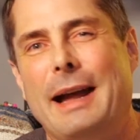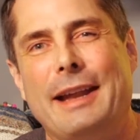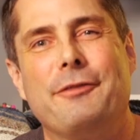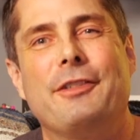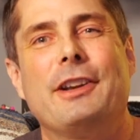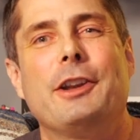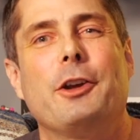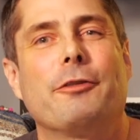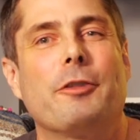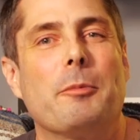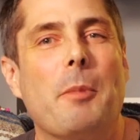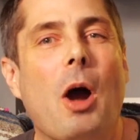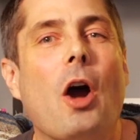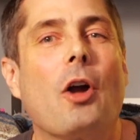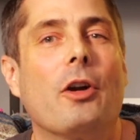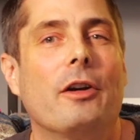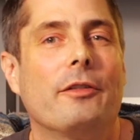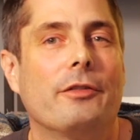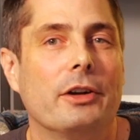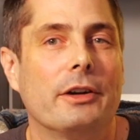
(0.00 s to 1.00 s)
a video from
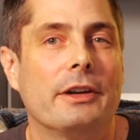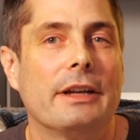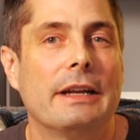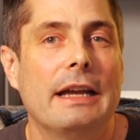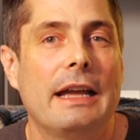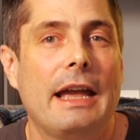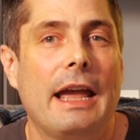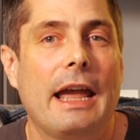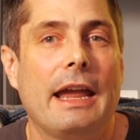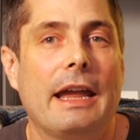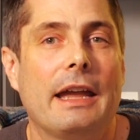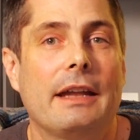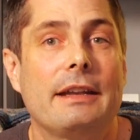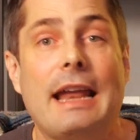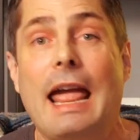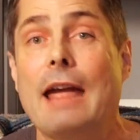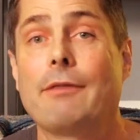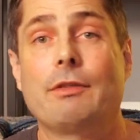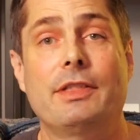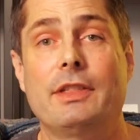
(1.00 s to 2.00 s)
Harvard, and
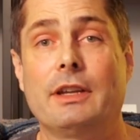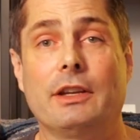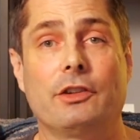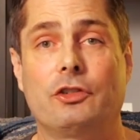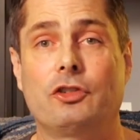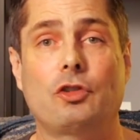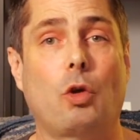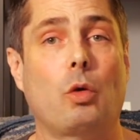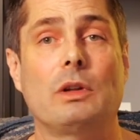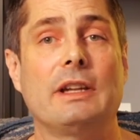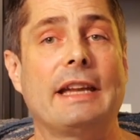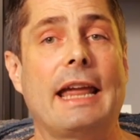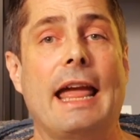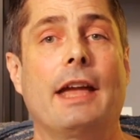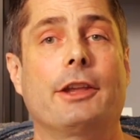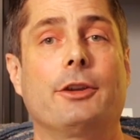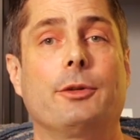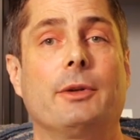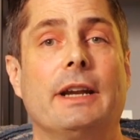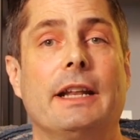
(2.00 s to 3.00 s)
everything is totally
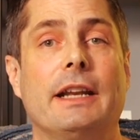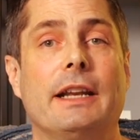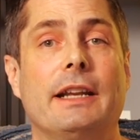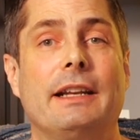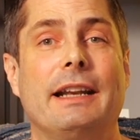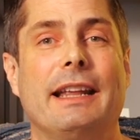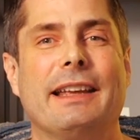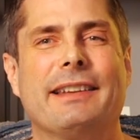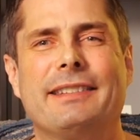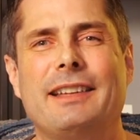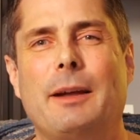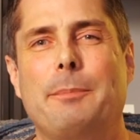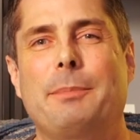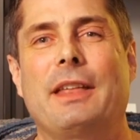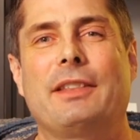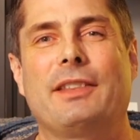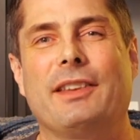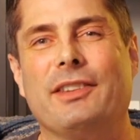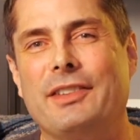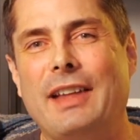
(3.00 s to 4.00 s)
accurate in it except
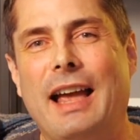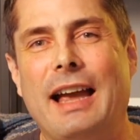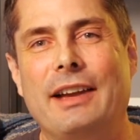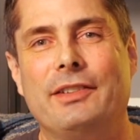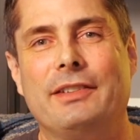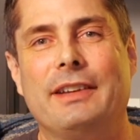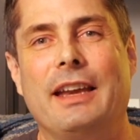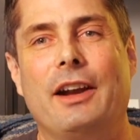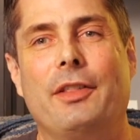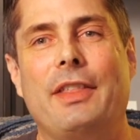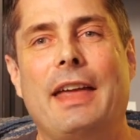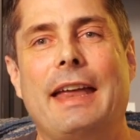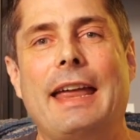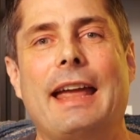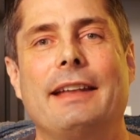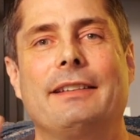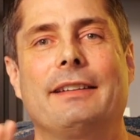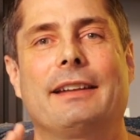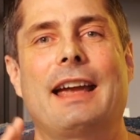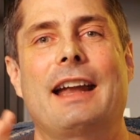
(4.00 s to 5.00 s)
that the size scale. They
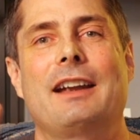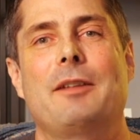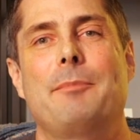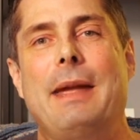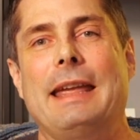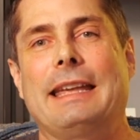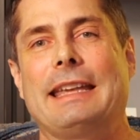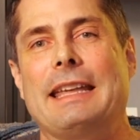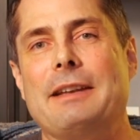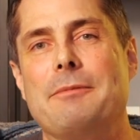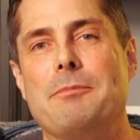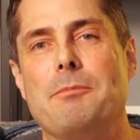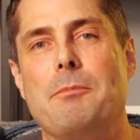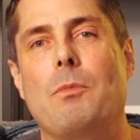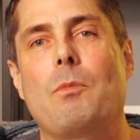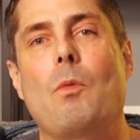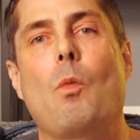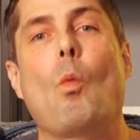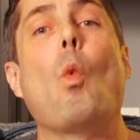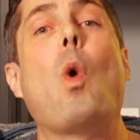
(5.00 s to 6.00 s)
had to kind of make it
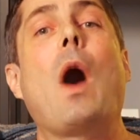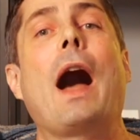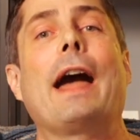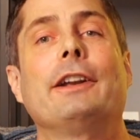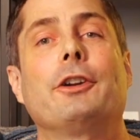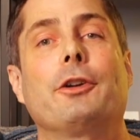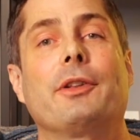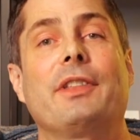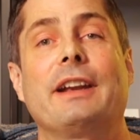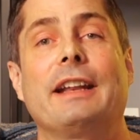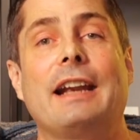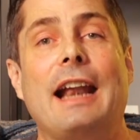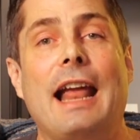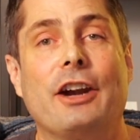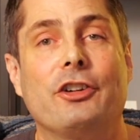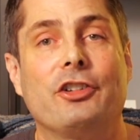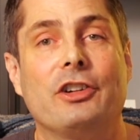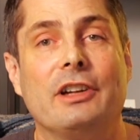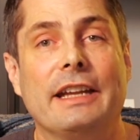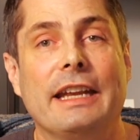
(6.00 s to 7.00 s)
wider than it
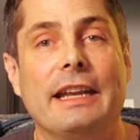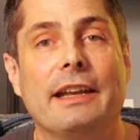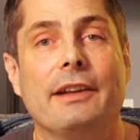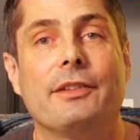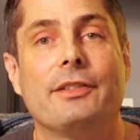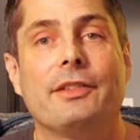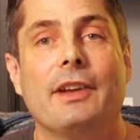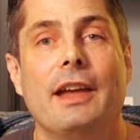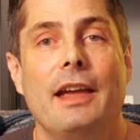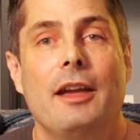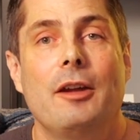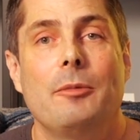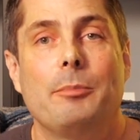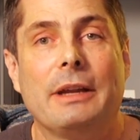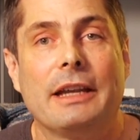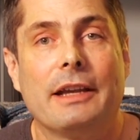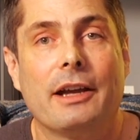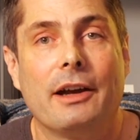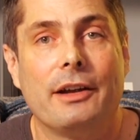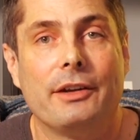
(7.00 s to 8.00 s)
actually is
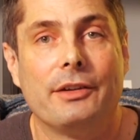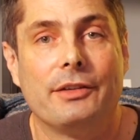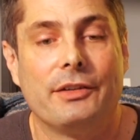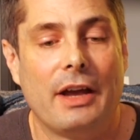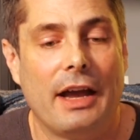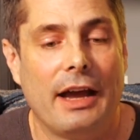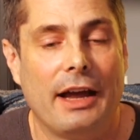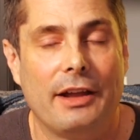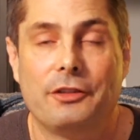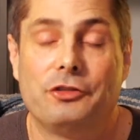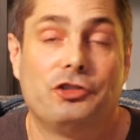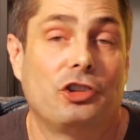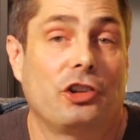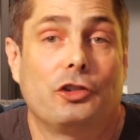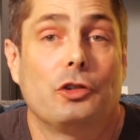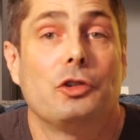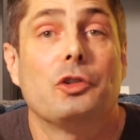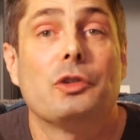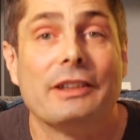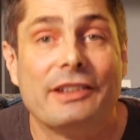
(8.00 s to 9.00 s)
because just
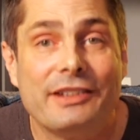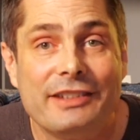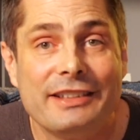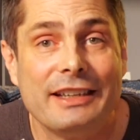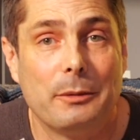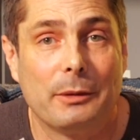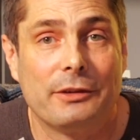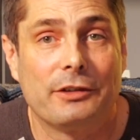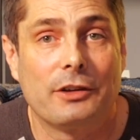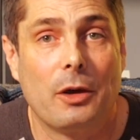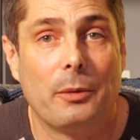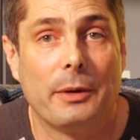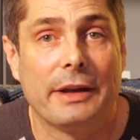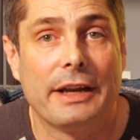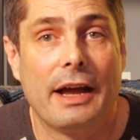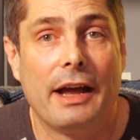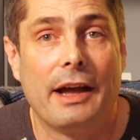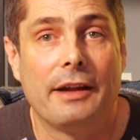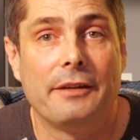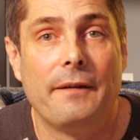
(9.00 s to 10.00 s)
so you could see what's going
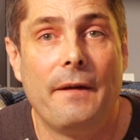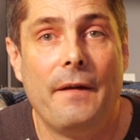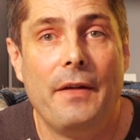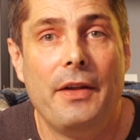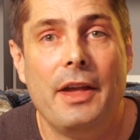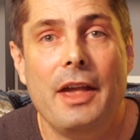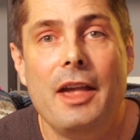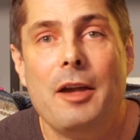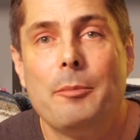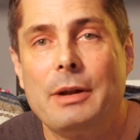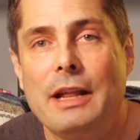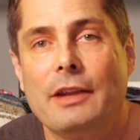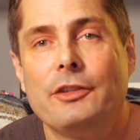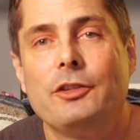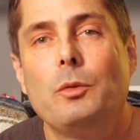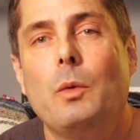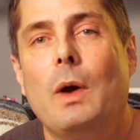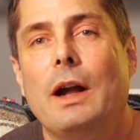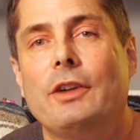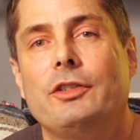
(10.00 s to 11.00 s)
on. But as
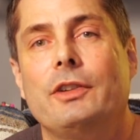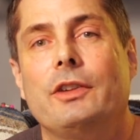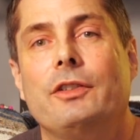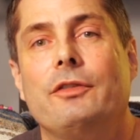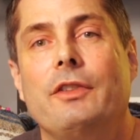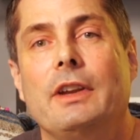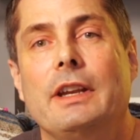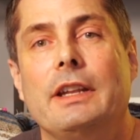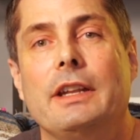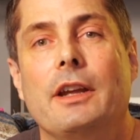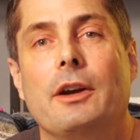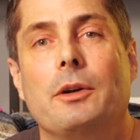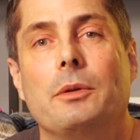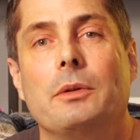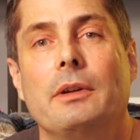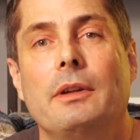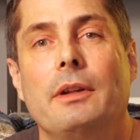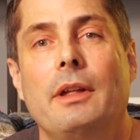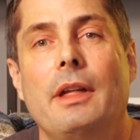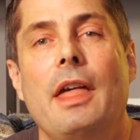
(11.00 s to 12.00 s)
you watch this video,
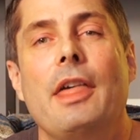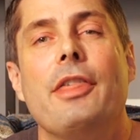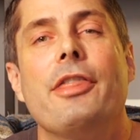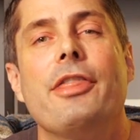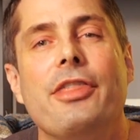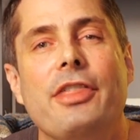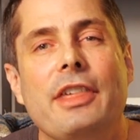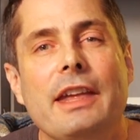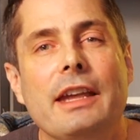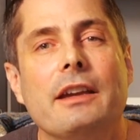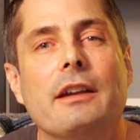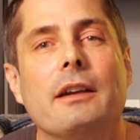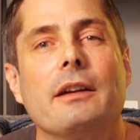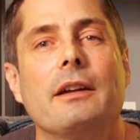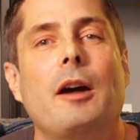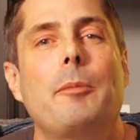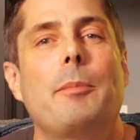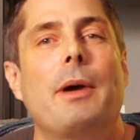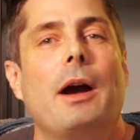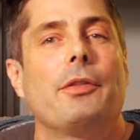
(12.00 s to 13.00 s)
think
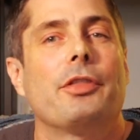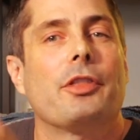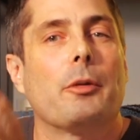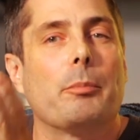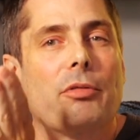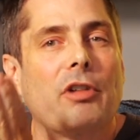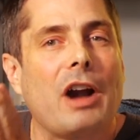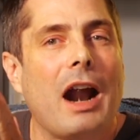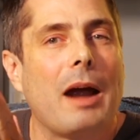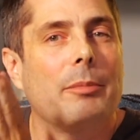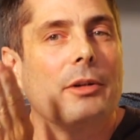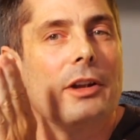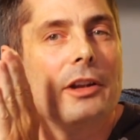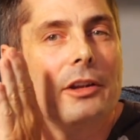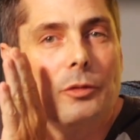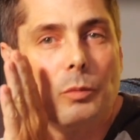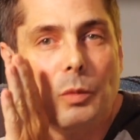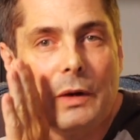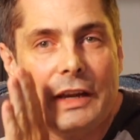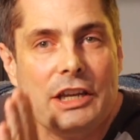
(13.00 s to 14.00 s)
about the
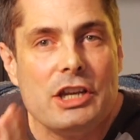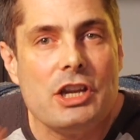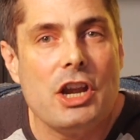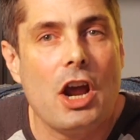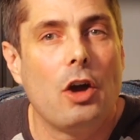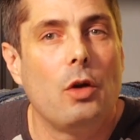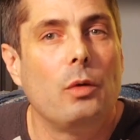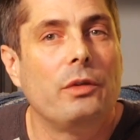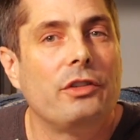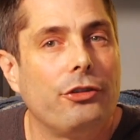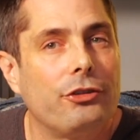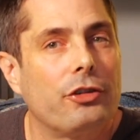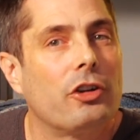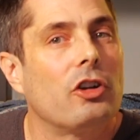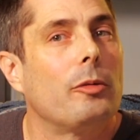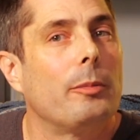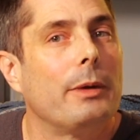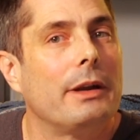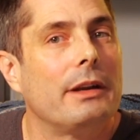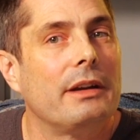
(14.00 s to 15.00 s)
properties we know
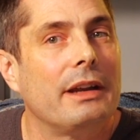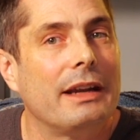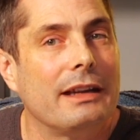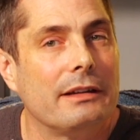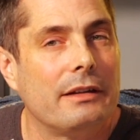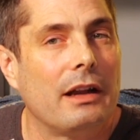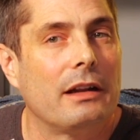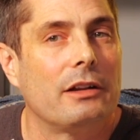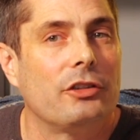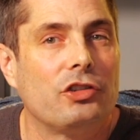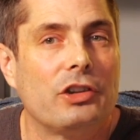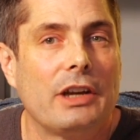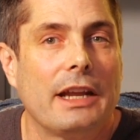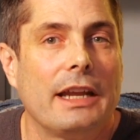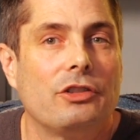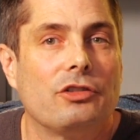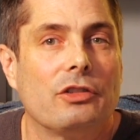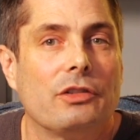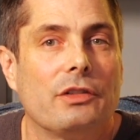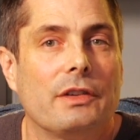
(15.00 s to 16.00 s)
determine intelligent
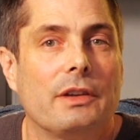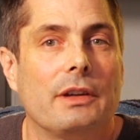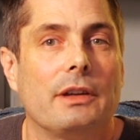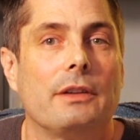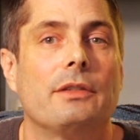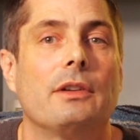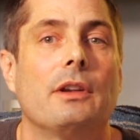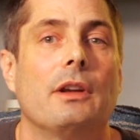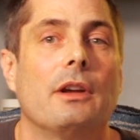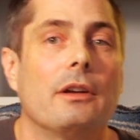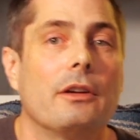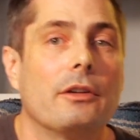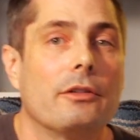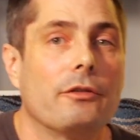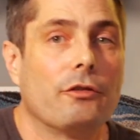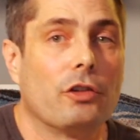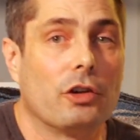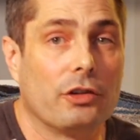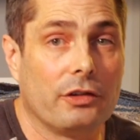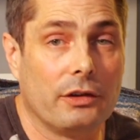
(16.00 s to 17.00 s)
agencies
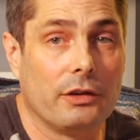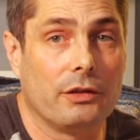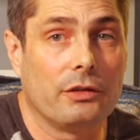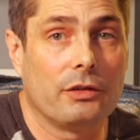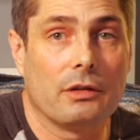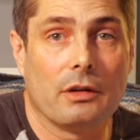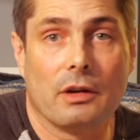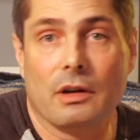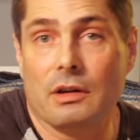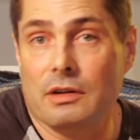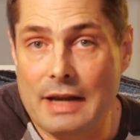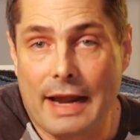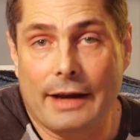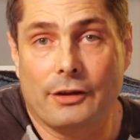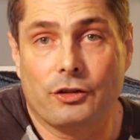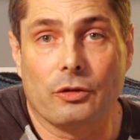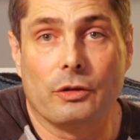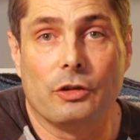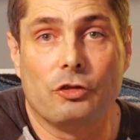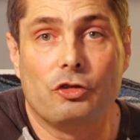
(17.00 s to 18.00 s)
versus
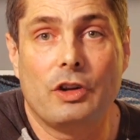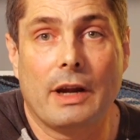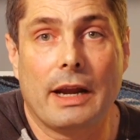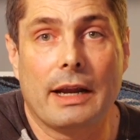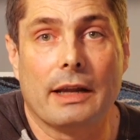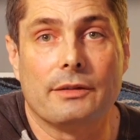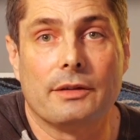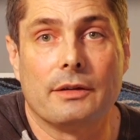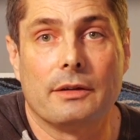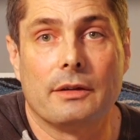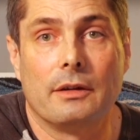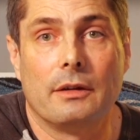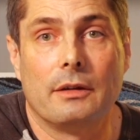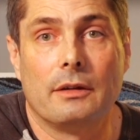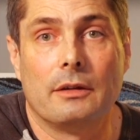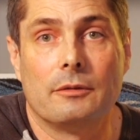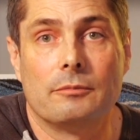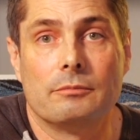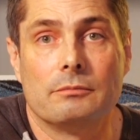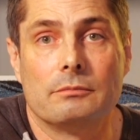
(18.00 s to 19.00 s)
nature and chance,
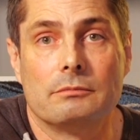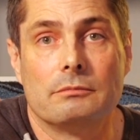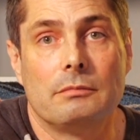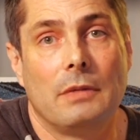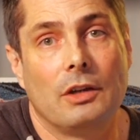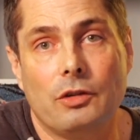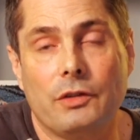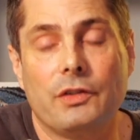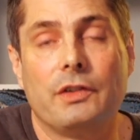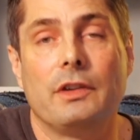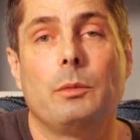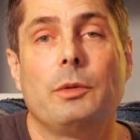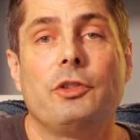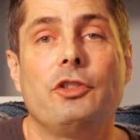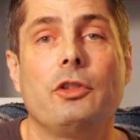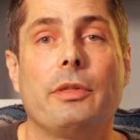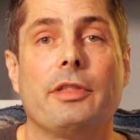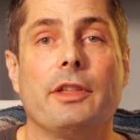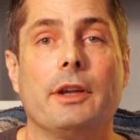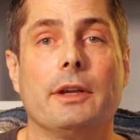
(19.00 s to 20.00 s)
and just see what
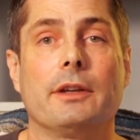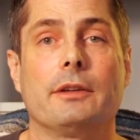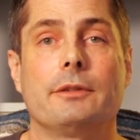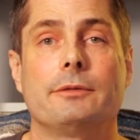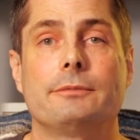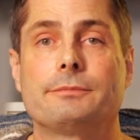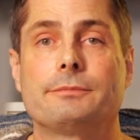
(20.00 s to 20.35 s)
you think.